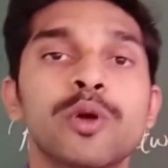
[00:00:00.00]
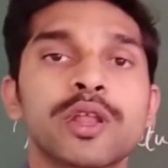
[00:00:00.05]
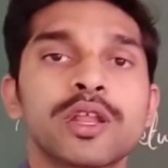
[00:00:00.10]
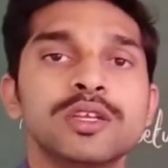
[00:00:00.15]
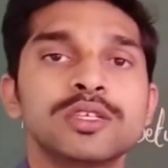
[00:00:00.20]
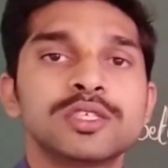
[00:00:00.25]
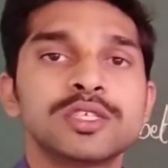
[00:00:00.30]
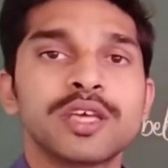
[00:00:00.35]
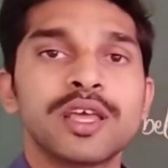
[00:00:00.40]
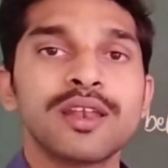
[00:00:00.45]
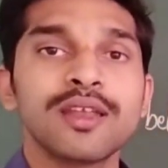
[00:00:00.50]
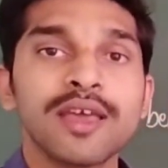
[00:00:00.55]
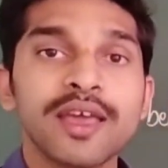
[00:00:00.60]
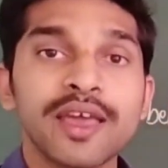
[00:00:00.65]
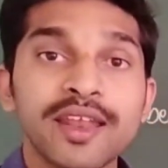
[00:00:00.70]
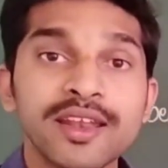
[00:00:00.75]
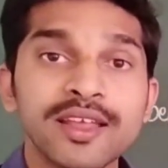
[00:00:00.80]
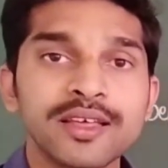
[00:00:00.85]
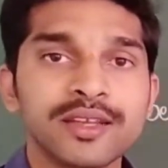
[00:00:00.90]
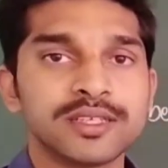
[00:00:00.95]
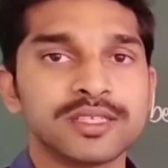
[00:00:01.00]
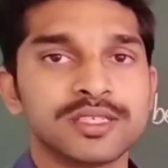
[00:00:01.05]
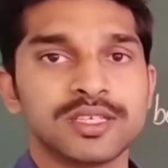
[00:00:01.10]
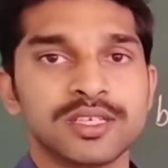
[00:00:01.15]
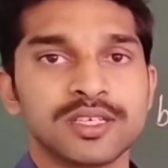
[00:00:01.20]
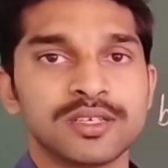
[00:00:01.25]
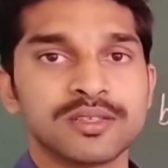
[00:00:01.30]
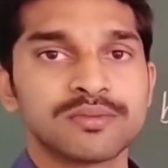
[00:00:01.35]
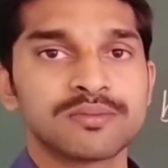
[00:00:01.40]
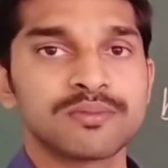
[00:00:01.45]
potential
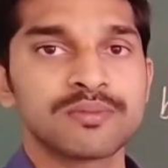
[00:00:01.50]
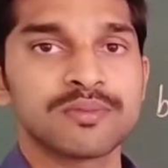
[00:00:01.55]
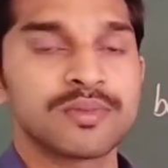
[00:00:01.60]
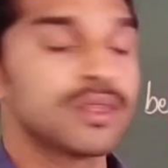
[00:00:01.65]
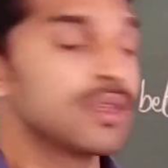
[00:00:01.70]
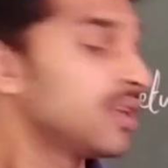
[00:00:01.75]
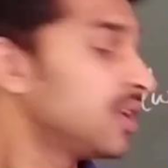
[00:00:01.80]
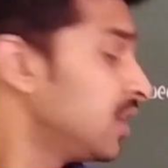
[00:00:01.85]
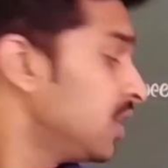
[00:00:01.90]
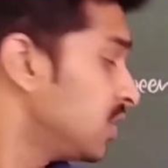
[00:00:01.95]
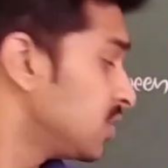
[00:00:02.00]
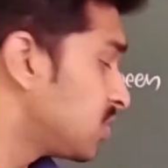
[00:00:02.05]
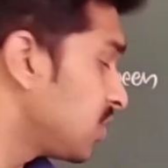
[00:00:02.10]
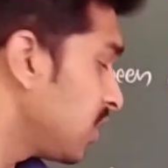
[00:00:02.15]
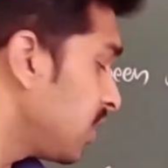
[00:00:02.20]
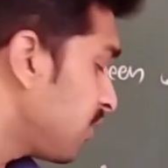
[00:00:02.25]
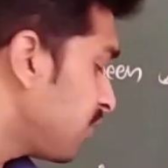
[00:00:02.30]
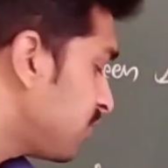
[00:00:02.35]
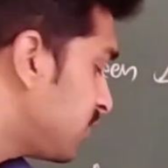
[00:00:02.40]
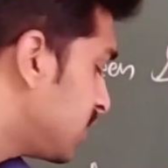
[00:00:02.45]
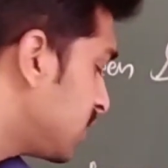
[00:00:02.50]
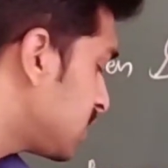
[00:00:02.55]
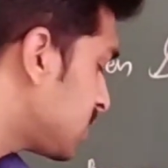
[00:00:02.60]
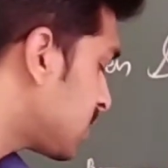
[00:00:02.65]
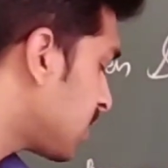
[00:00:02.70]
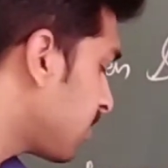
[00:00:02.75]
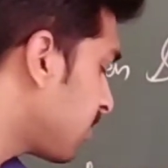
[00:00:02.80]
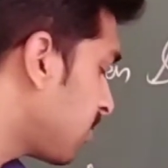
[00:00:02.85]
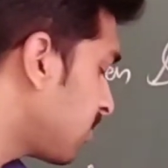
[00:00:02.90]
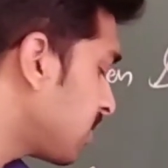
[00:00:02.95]
energy. So if
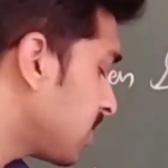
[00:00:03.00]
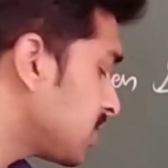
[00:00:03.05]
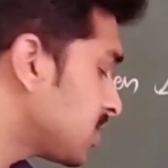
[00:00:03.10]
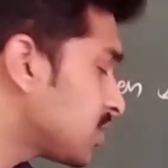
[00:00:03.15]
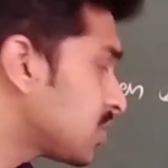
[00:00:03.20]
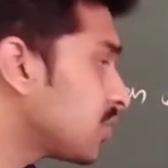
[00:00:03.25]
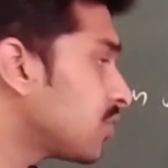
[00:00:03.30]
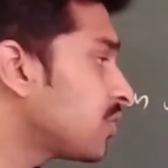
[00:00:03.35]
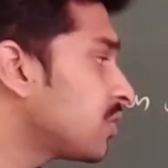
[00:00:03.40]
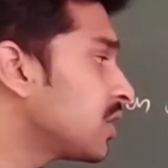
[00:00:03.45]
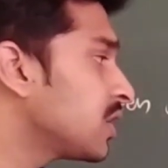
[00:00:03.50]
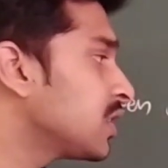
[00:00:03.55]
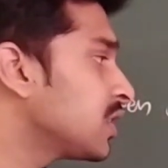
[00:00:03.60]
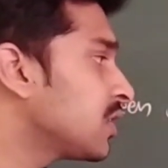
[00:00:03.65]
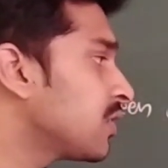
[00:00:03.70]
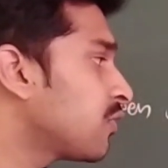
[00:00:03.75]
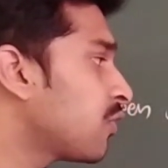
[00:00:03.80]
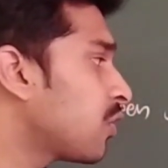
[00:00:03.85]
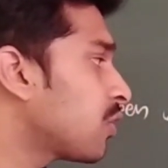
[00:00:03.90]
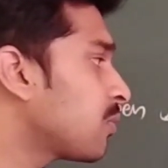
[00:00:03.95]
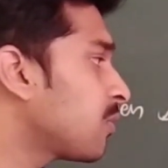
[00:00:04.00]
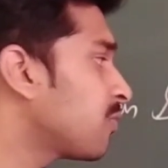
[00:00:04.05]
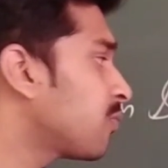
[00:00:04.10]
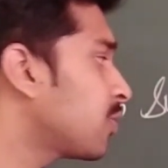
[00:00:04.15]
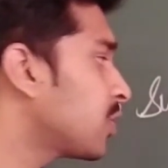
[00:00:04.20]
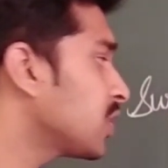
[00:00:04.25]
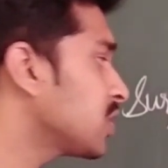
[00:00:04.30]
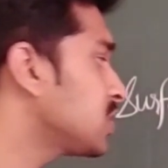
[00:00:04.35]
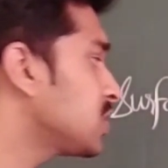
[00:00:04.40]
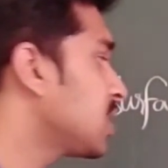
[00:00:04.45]
this amount is stored in the form
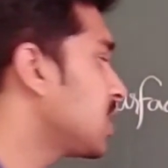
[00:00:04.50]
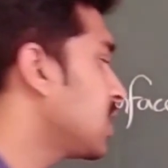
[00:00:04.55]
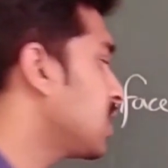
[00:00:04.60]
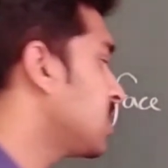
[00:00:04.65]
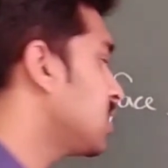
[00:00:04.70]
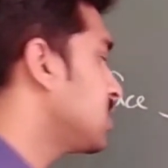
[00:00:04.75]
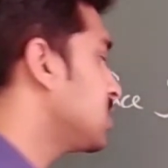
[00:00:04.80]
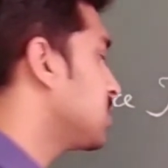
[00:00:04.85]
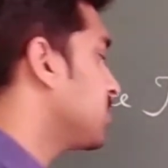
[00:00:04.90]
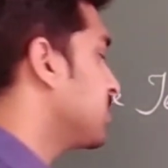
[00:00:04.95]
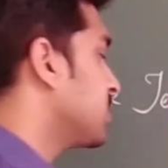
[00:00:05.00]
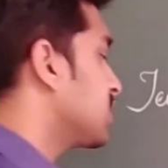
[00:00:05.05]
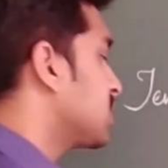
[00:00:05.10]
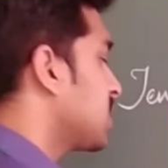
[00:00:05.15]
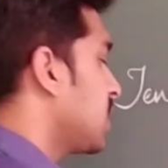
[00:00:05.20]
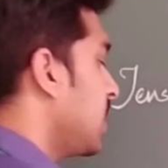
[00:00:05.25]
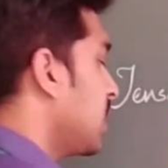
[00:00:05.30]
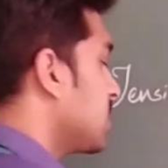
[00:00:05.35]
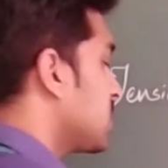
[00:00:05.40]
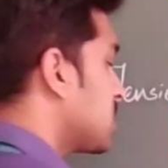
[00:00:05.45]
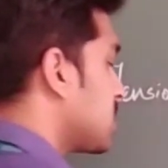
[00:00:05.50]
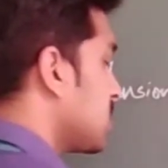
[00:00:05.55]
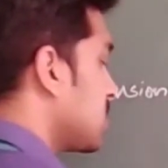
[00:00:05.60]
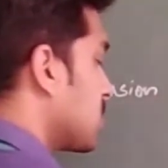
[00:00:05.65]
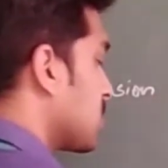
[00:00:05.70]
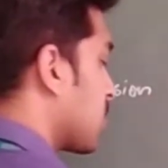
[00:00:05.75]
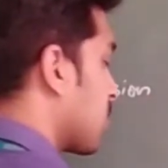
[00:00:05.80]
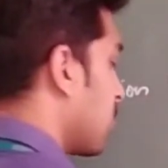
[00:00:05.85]
of potential energy, means S is